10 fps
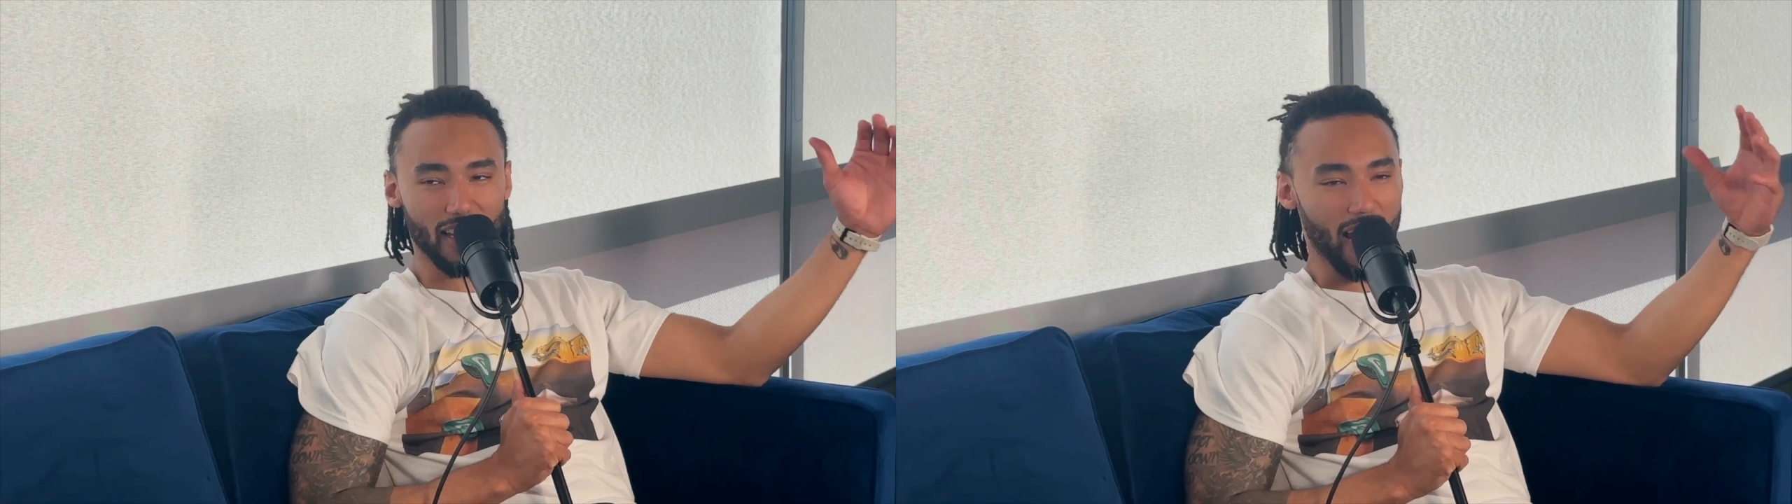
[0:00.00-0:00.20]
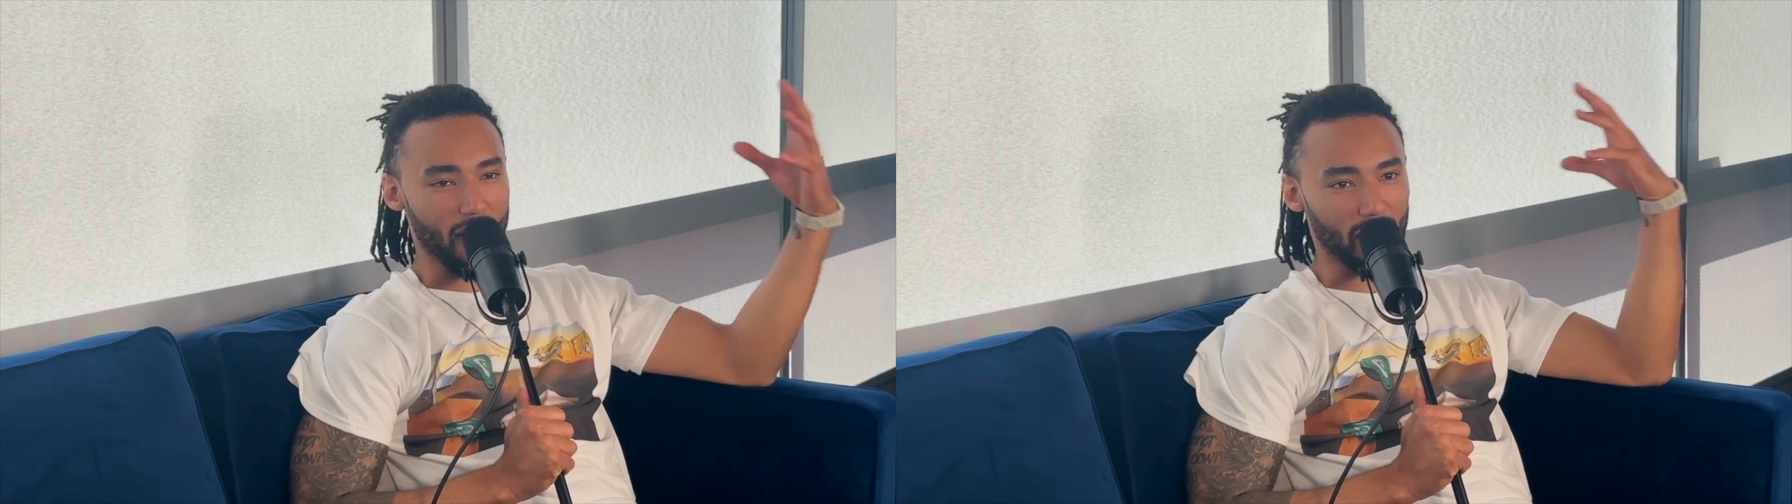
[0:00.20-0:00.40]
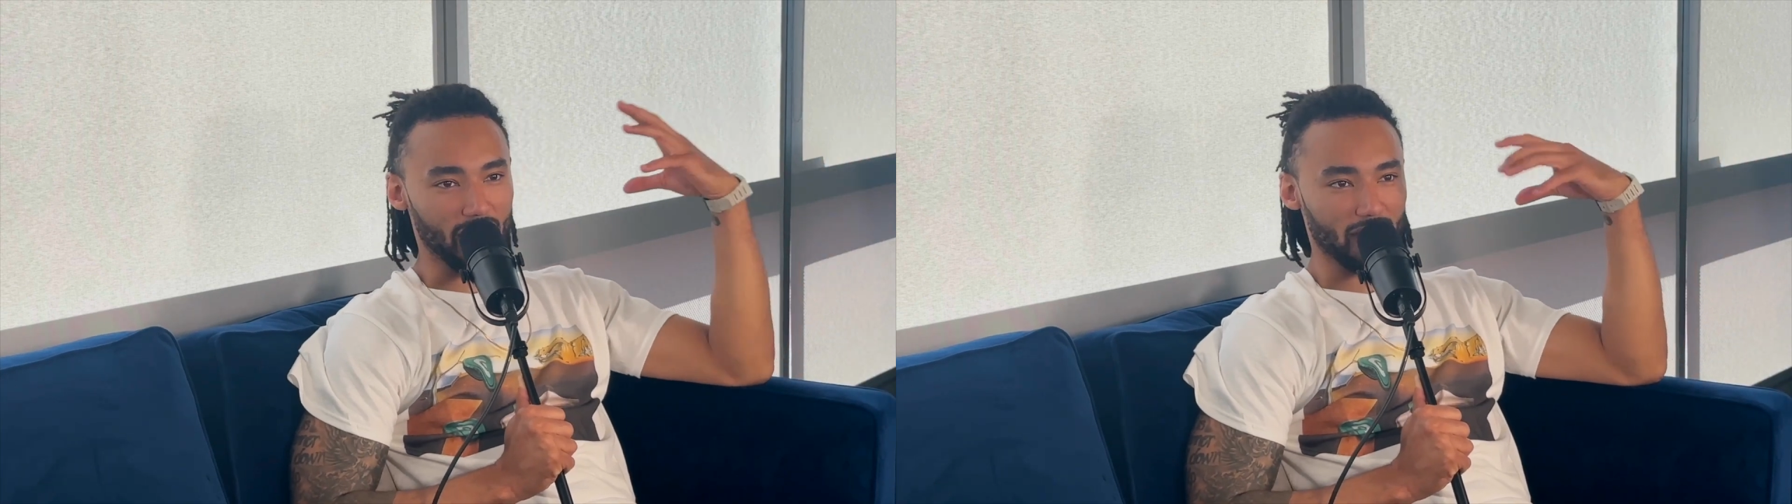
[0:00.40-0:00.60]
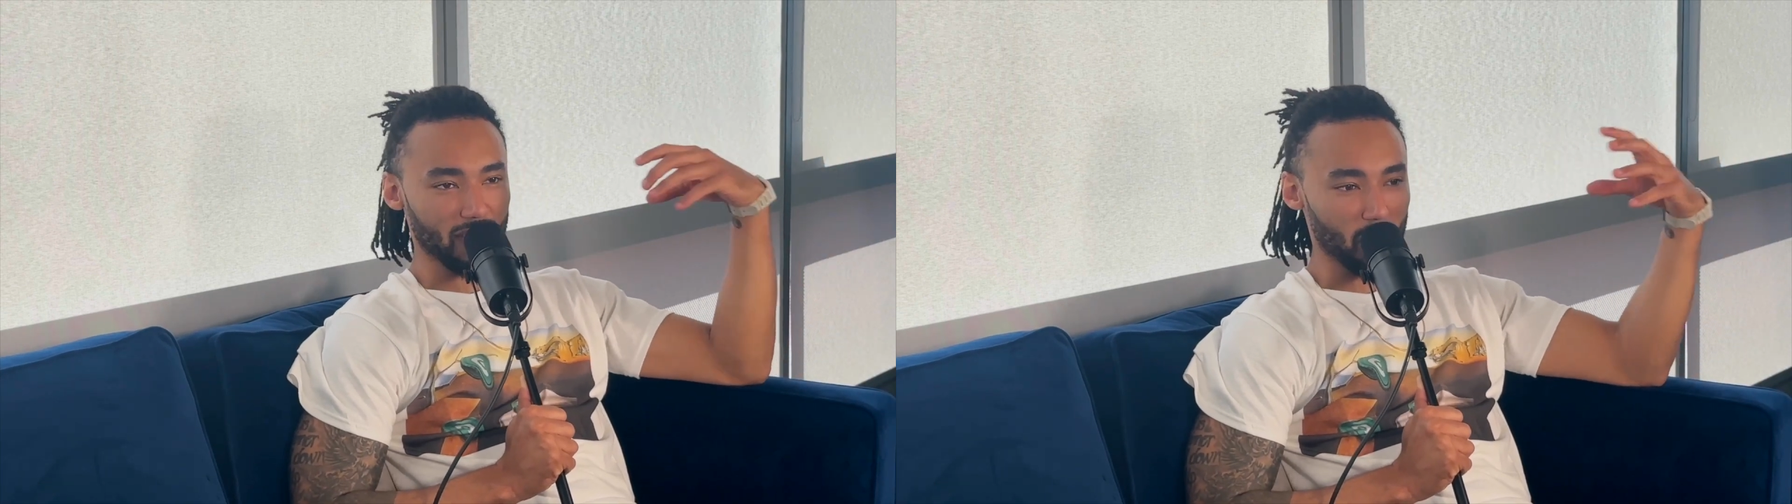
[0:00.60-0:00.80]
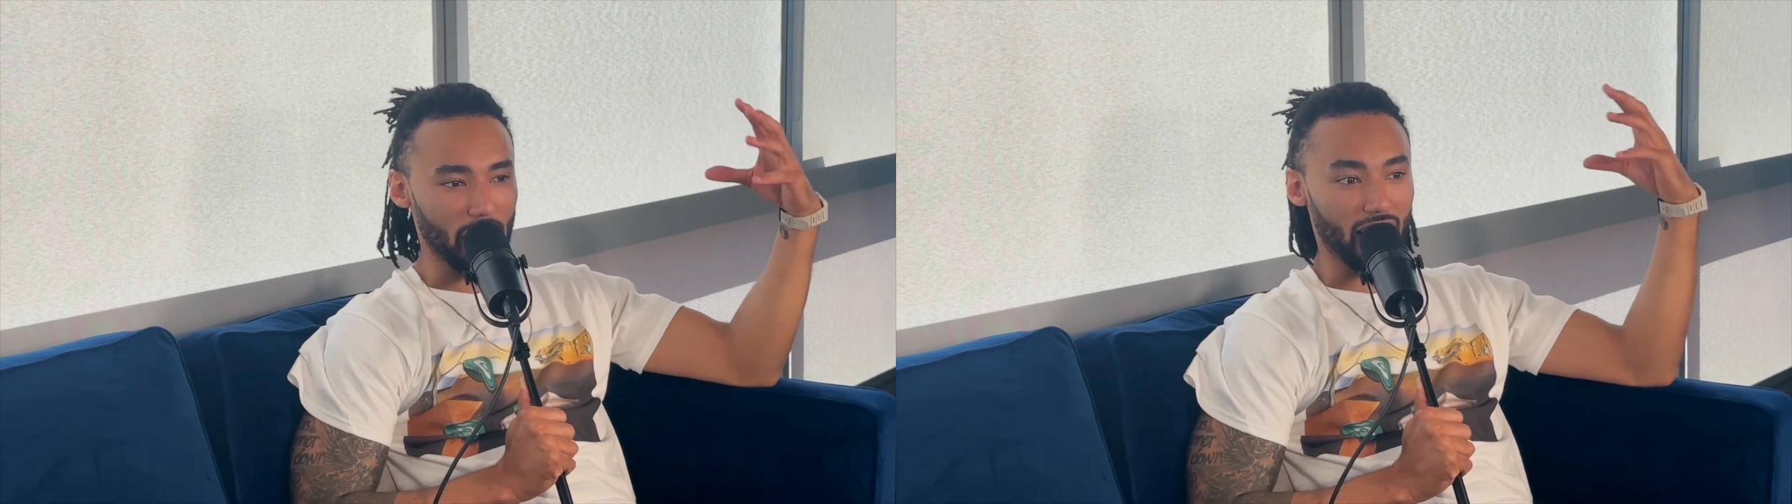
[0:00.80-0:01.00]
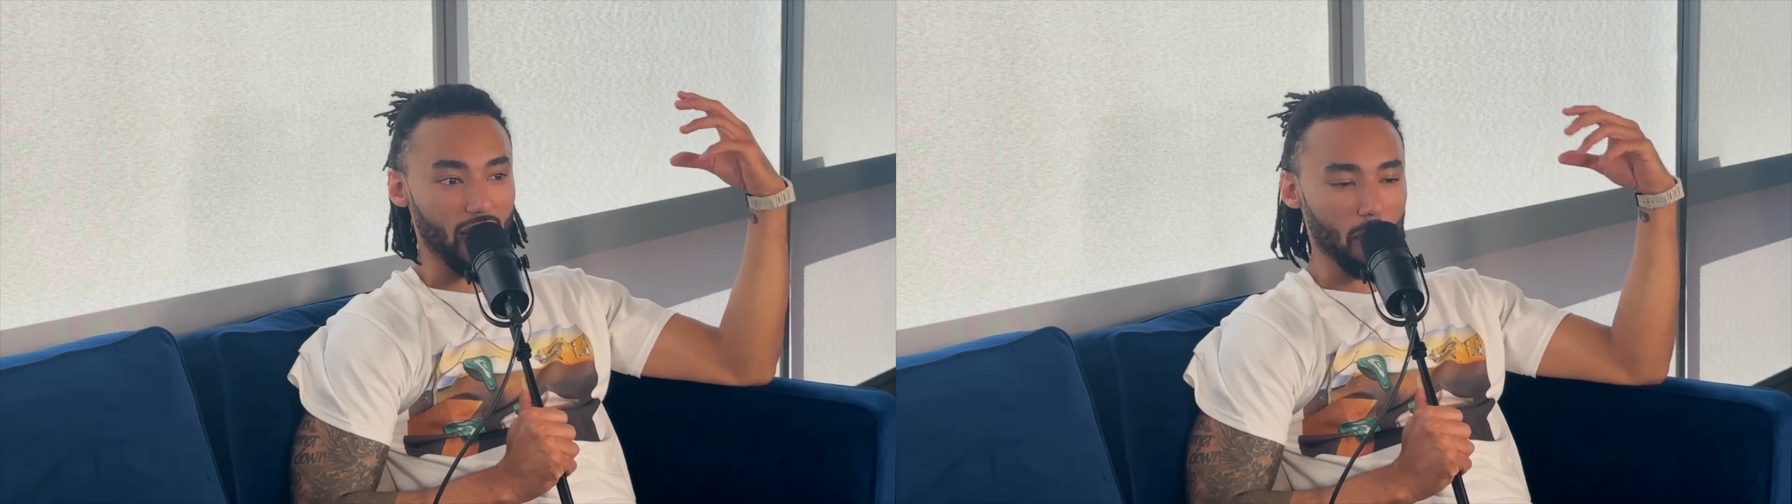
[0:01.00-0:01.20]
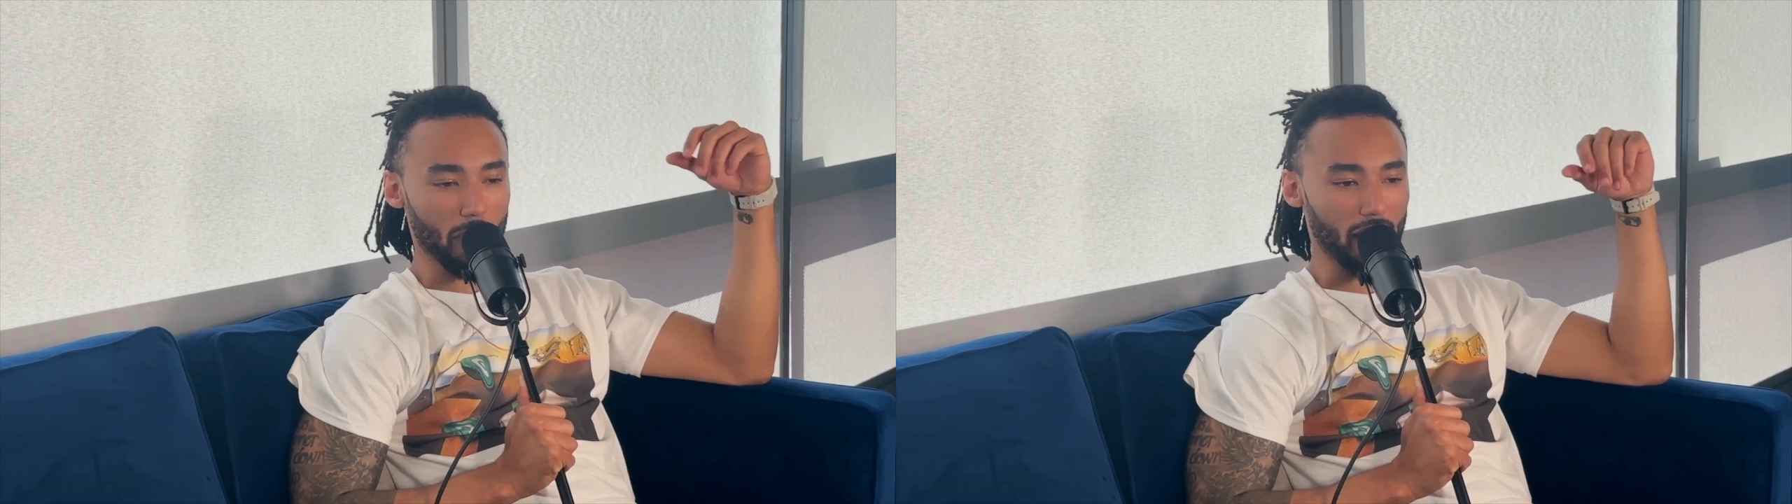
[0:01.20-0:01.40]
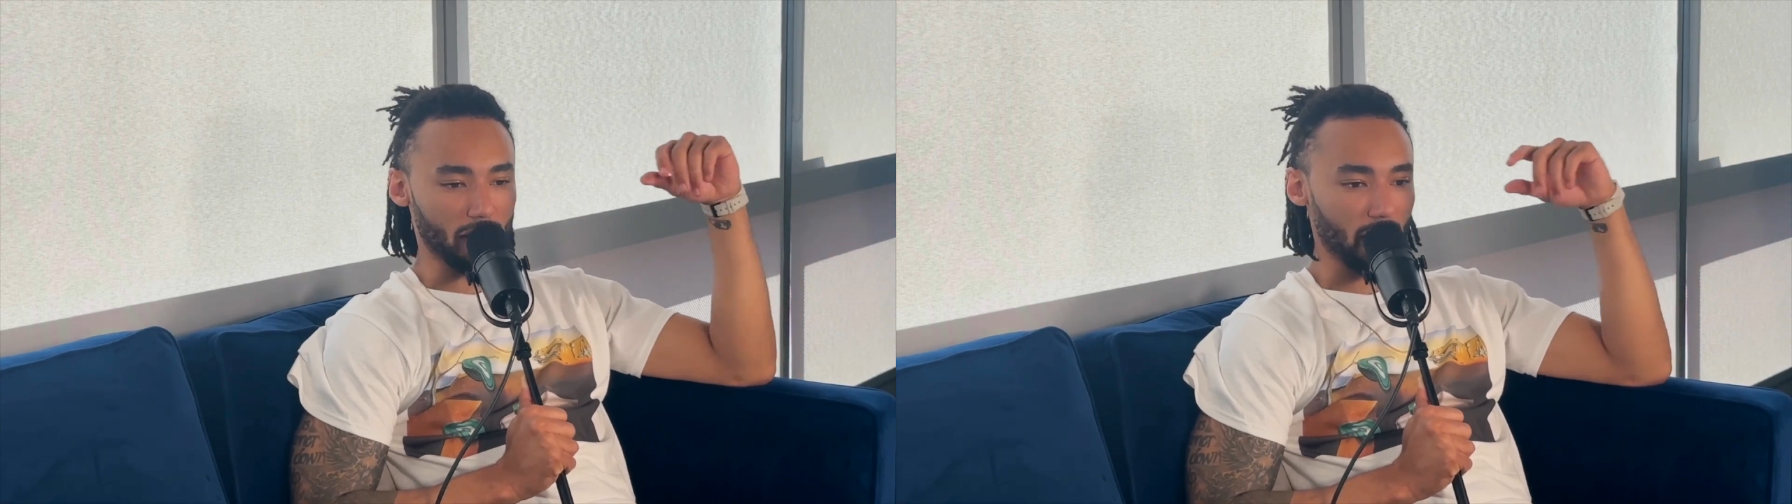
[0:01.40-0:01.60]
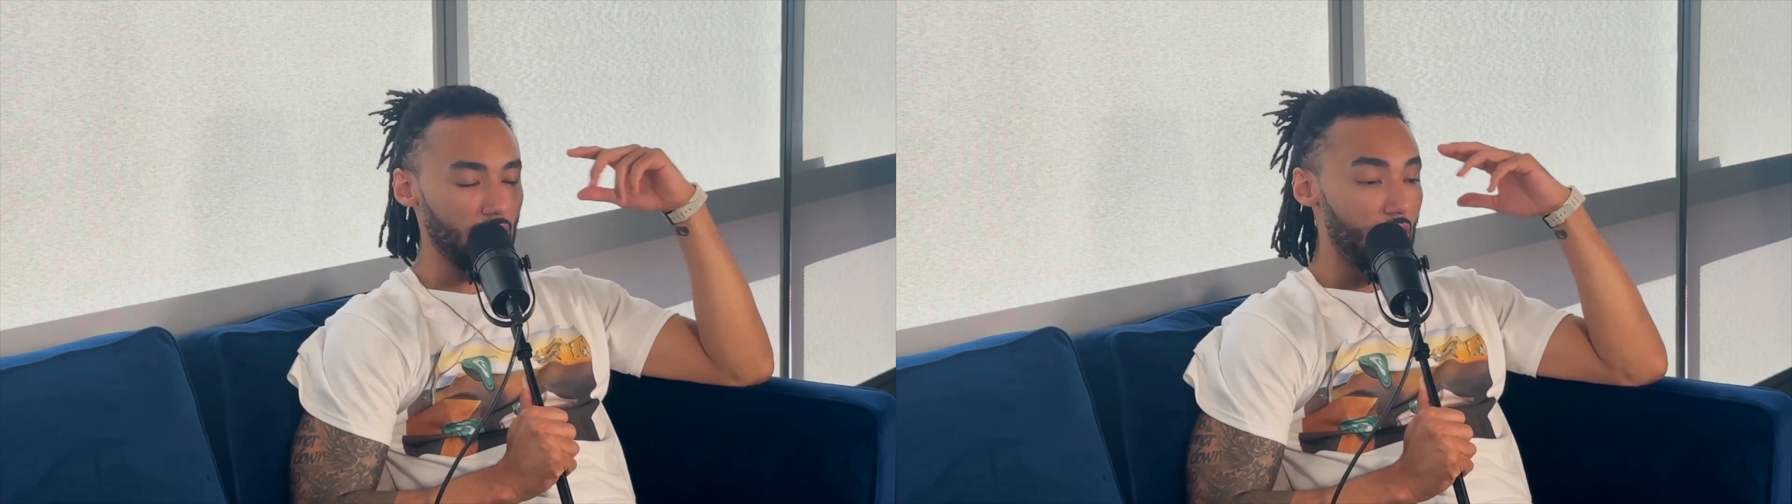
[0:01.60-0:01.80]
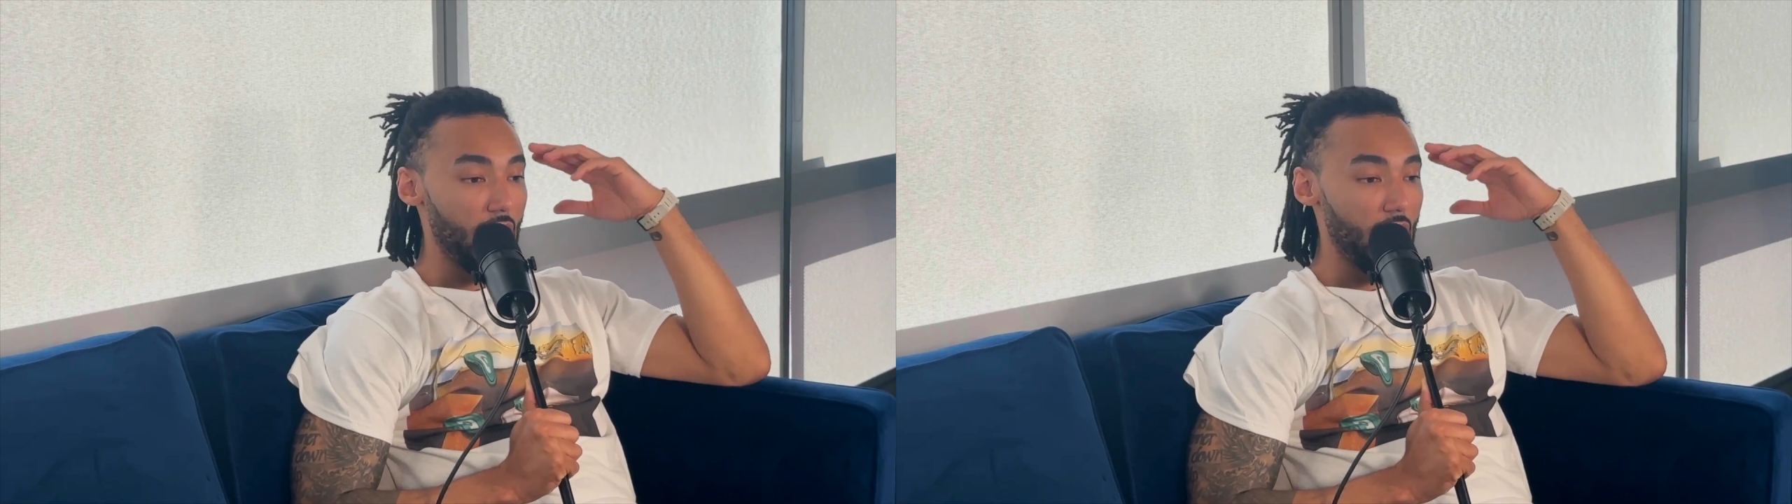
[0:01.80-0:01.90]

I have a good reading comprehension,